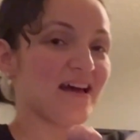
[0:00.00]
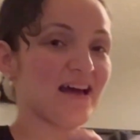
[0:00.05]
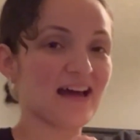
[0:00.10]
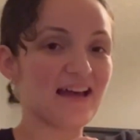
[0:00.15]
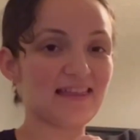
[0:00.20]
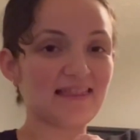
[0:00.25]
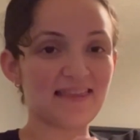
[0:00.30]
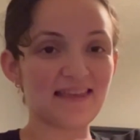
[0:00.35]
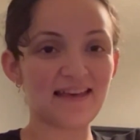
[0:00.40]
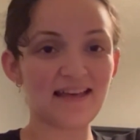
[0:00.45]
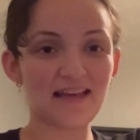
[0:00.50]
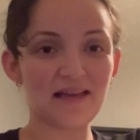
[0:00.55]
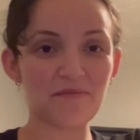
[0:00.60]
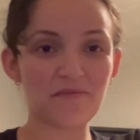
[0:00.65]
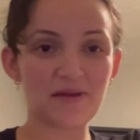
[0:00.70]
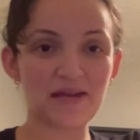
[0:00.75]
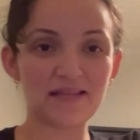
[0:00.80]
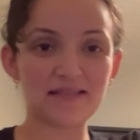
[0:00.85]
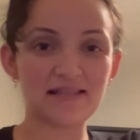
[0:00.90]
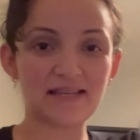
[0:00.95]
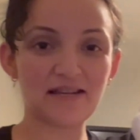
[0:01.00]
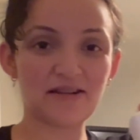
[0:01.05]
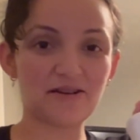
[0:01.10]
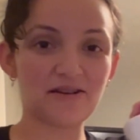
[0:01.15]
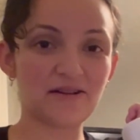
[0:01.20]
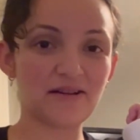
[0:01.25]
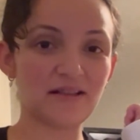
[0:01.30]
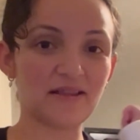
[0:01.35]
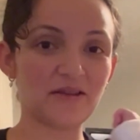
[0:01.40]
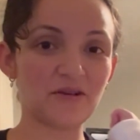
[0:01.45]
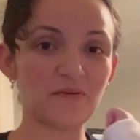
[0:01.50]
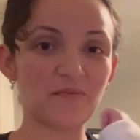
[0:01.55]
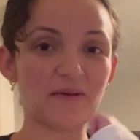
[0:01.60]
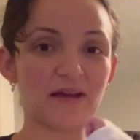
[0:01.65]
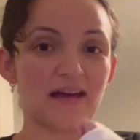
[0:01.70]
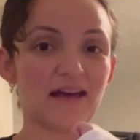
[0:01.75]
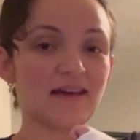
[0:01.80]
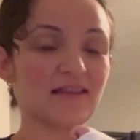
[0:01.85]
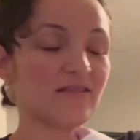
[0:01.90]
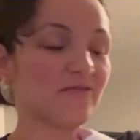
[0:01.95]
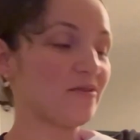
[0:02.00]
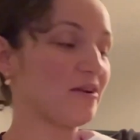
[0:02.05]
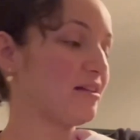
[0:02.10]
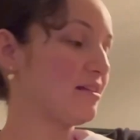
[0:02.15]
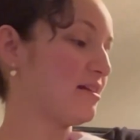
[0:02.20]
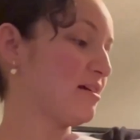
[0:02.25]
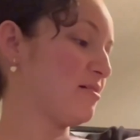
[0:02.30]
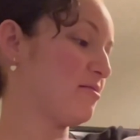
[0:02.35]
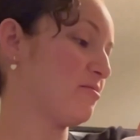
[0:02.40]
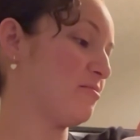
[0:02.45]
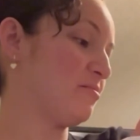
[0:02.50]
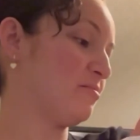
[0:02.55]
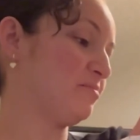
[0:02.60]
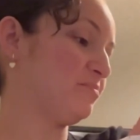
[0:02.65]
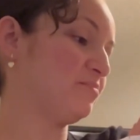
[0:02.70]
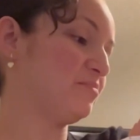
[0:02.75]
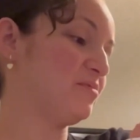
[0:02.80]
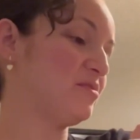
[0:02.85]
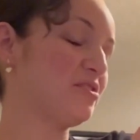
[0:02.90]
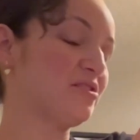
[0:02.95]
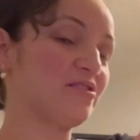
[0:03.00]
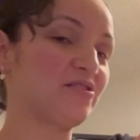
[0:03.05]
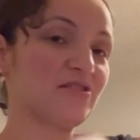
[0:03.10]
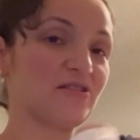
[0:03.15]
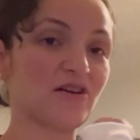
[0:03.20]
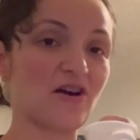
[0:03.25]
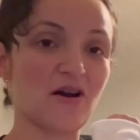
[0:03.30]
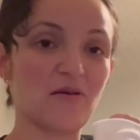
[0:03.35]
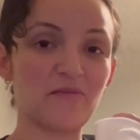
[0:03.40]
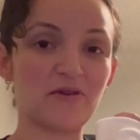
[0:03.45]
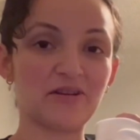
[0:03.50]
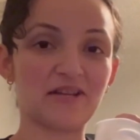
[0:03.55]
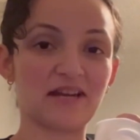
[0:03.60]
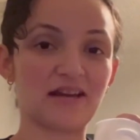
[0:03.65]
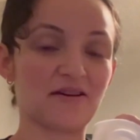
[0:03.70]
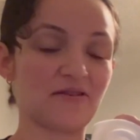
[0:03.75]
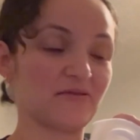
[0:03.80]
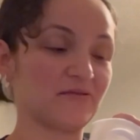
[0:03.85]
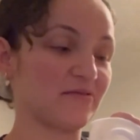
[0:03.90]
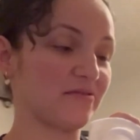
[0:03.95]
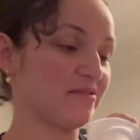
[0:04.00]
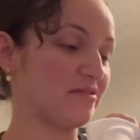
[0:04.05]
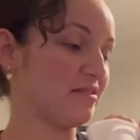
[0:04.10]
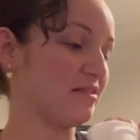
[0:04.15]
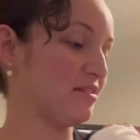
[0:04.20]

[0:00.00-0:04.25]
I think I may take her a little bath right now just to calm her down.